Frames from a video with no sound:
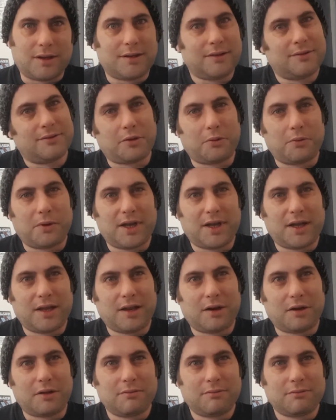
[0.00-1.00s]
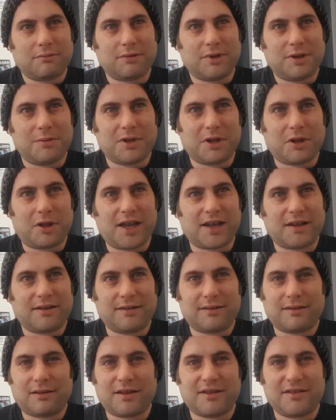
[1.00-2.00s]
So, give me a like,
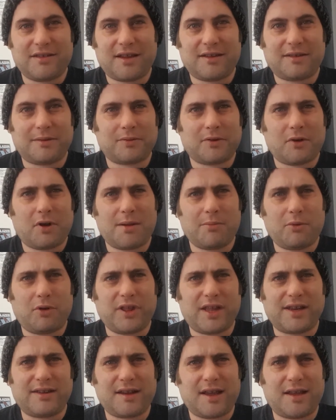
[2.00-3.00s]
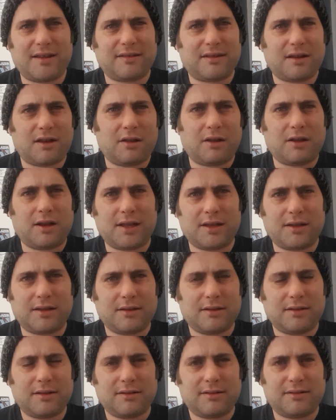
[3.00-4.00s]
dislike, share, subscribe, all that jazz, and I'll
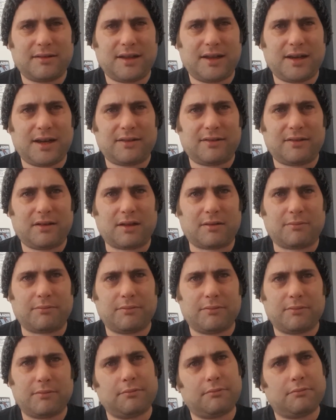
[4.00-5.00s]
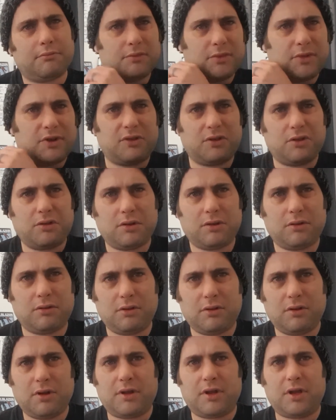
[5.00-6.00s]
see you next time. Let's
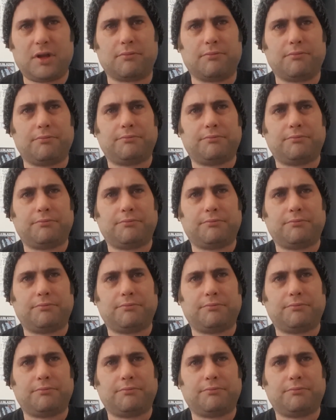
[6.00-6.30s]
do the thing.